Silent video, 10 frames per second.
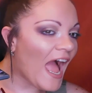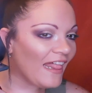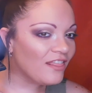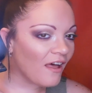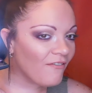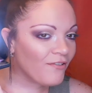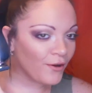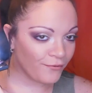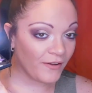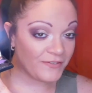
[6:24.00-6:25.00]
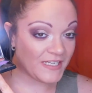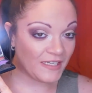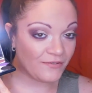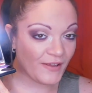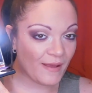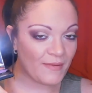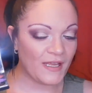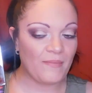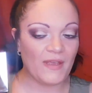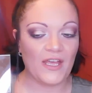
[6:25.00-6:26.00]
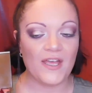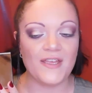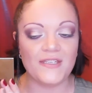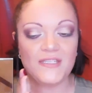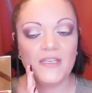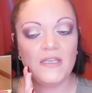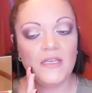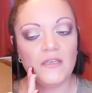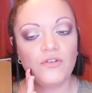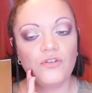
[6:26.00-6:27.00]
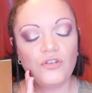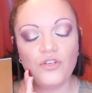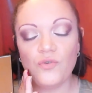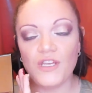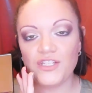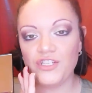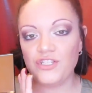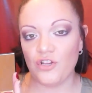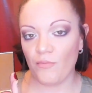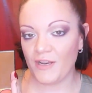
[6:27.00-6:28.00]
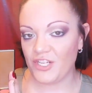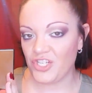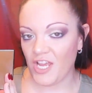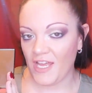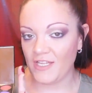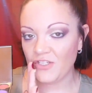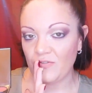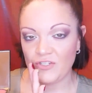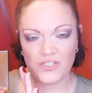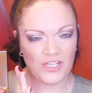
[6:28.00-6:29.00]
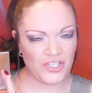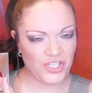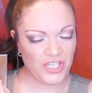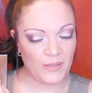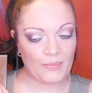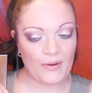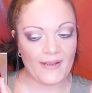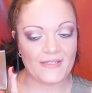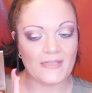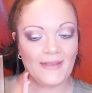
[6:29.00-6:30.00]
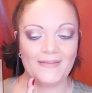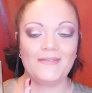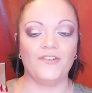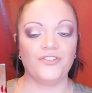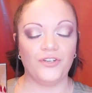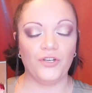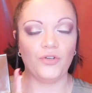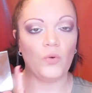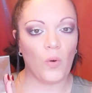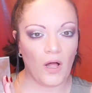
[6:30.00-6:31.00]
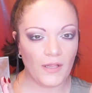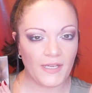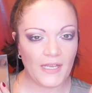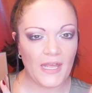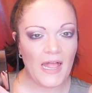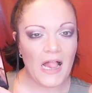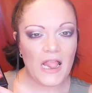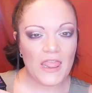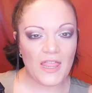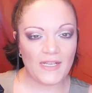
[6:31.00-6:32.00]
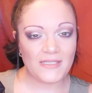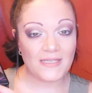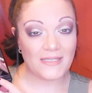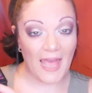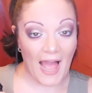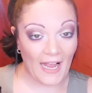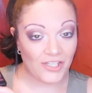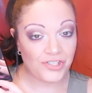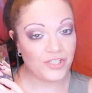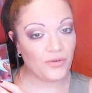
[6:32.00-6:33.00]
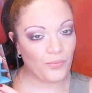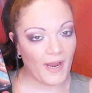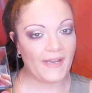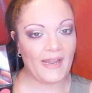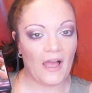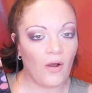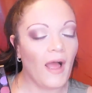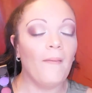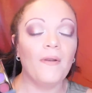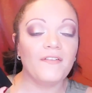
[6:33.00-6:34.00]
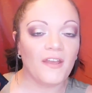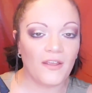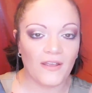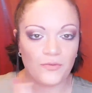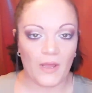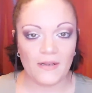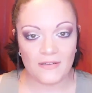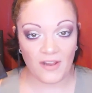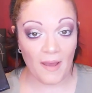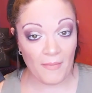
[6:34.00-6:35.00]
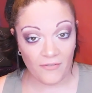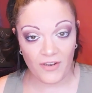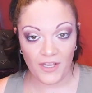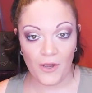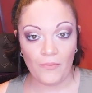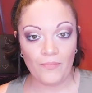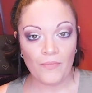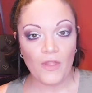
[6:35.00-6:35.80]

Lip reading: I love their 15 family because you get so many shades for such a cheap price at such a good quality. This is actually, right now, I'm going to tell you guys what. Stop my video.